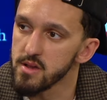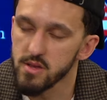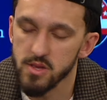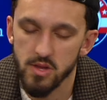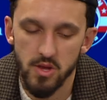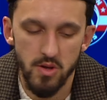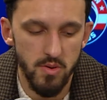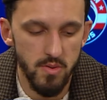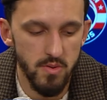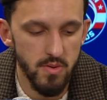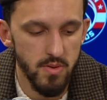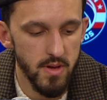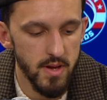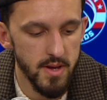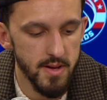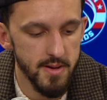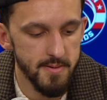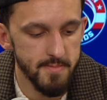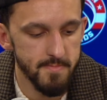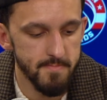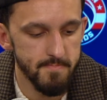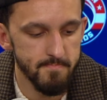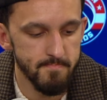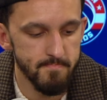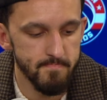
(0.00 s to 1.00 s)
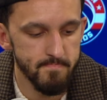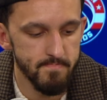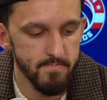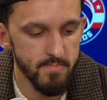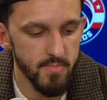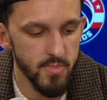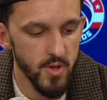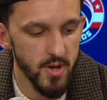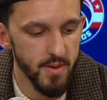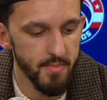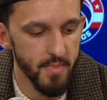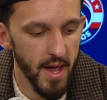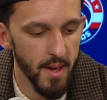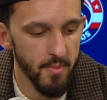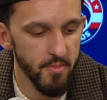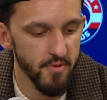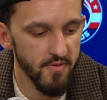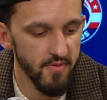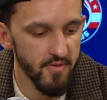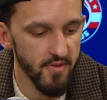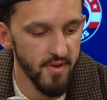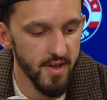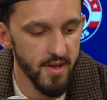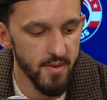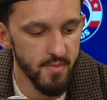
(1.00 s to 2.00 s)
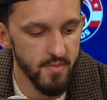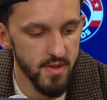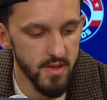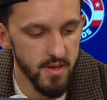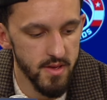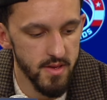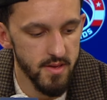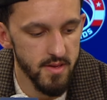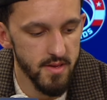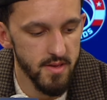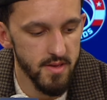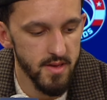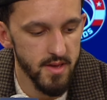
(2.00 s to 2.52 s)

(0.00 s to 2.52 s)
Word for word: So um, you know, I'm happy for him to